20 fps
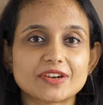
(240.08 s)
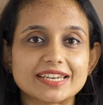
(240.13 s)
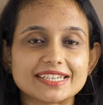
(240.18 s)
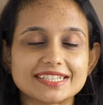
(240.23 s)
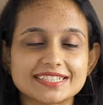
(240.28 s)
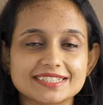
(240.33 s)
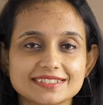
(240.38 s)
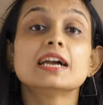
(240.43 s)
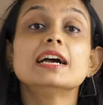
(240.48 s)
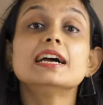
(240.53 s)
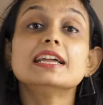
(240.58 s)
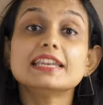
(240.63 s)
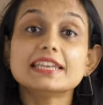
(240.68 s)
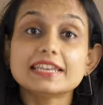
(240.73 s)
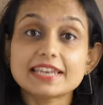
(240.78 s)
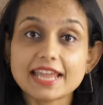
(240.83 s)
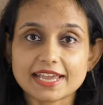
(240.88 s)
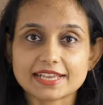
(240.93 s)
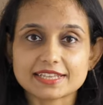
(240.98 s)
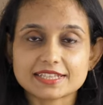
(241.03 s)
ready.
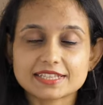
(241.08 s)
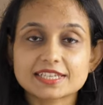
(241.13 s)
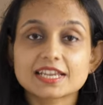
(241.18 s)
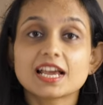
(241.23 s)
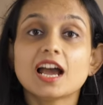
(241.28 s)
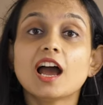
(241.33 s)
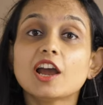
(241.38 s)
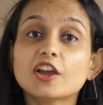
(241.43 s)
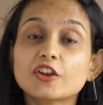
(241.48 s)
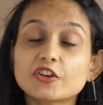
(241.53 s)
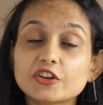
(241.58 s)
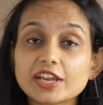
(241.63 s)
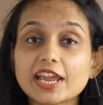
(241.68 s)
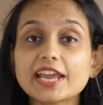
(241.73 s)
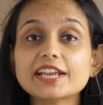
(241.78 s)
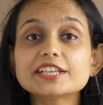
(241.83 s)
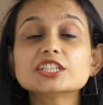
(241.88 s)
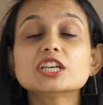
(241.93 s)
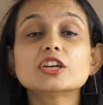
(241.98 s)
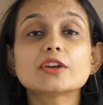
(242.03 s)
Next,
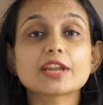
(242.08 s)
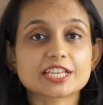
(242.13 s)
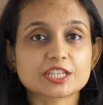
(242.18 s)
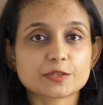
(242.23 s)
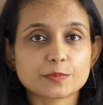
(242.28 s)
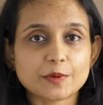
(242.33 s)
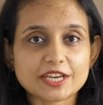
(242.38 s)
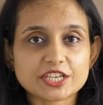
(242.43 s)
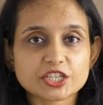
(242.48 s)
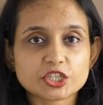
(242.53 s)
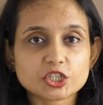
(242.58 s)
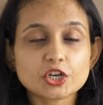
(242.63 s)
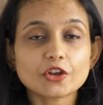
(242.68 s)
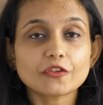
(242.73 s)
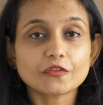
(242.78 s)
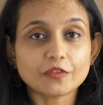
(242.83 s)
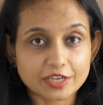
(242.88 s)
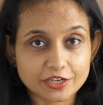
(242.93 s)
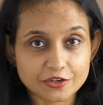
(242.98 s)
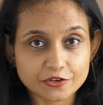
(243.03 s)
create your expression
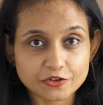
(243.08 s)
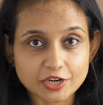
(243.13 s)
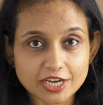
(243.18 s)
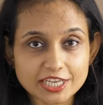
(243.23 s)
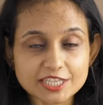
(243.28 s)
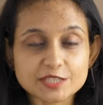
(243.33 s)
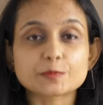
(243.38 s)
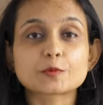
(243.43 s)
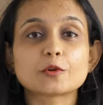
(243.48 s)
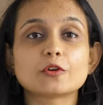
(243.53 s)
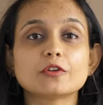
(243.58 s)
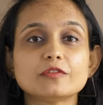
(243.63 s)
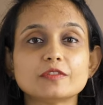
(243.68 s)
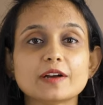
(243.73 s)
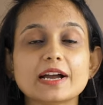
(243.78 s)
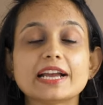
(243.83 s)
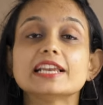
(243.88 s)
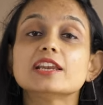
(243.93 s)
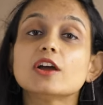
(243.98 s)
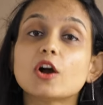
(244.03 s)
of interest
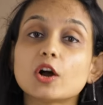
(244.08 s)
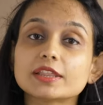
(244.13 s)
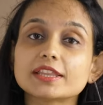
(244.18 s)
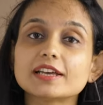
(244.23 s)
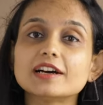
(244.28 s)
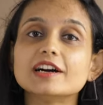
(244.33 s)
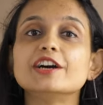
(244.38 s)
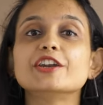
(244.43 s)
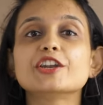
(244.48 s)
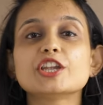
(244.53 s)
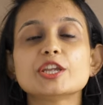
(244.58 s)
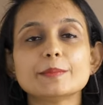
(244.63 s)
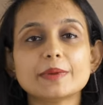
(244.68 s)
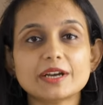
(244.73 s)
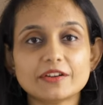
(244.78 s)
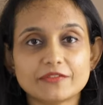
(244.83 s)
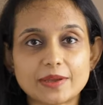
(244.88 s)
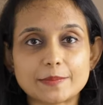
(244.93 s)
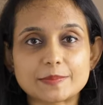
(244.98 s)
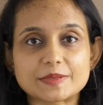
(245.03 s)
profile on the
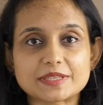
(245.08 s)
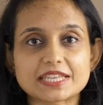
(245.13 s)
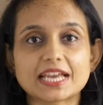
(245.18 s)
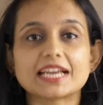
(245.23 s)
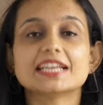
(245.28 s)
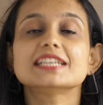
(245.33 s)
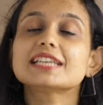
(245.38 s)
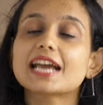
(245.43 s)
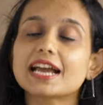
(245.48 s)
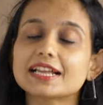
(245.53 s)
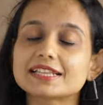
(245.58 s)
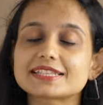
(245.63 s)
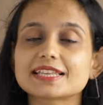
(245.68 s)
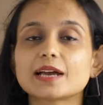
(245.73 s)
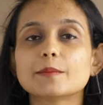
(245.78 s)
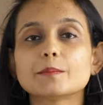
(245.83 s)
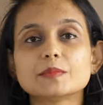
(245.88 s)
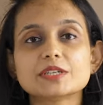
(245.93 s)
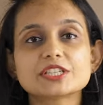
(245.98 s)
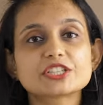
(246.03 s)
Arrima website and
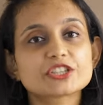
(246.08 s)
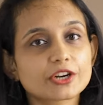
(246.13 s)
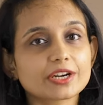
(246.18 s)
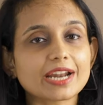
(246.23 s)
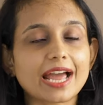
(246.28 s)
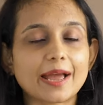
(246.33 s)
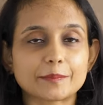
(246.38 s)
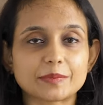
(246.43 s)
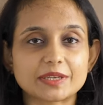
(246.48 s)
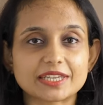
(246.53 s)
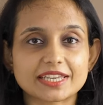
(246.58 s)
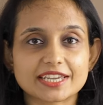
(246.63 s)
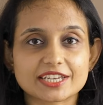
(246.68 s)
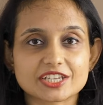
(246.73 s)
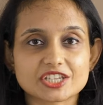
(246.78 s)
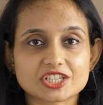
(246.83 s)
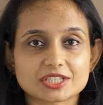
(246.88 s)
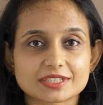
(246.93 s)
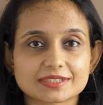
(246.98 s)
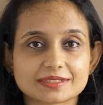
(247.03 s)
submit your
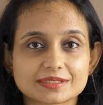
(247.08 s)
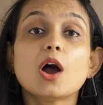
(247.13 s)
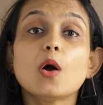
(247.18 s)
application.